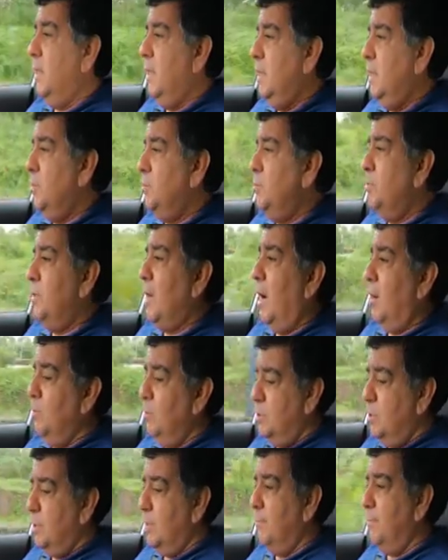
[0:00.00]
keen to
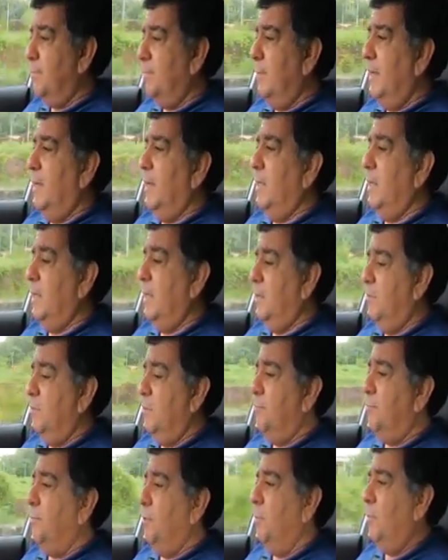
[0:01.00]
downshift, and
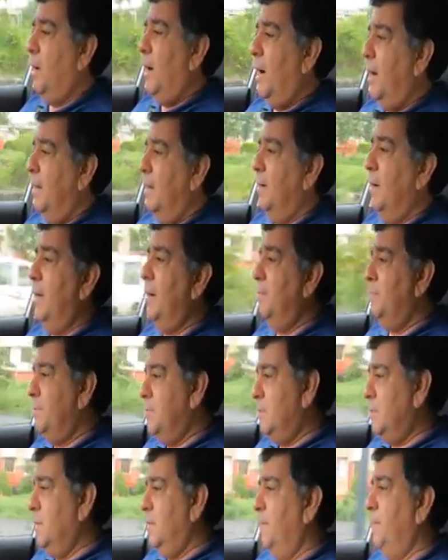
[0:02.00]
even from high
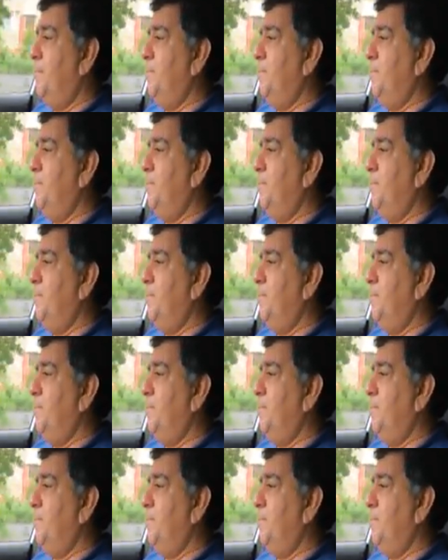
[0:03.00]
revs,